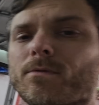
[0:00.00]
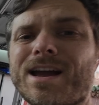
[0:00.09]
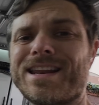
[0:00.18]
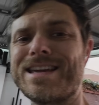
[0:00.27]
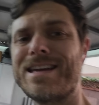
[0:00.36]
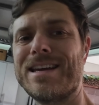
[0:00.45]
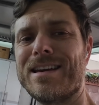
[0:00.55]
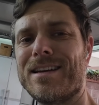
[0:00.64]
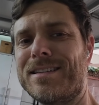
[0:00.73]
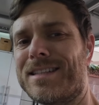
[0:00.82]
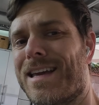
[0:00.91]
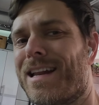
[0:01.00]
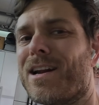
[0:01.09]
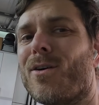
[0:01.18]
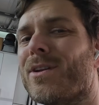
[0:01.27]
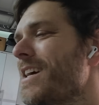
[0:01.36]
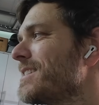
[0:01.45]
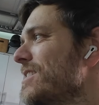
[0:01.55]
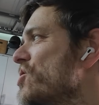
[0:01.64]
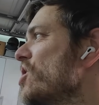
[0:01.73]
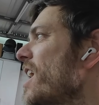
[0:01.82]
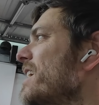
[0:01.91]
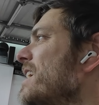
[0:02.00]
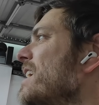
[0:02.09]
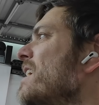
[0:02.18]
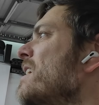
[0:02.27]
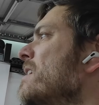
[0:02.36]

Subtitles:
ready to get it all nice and shiny. I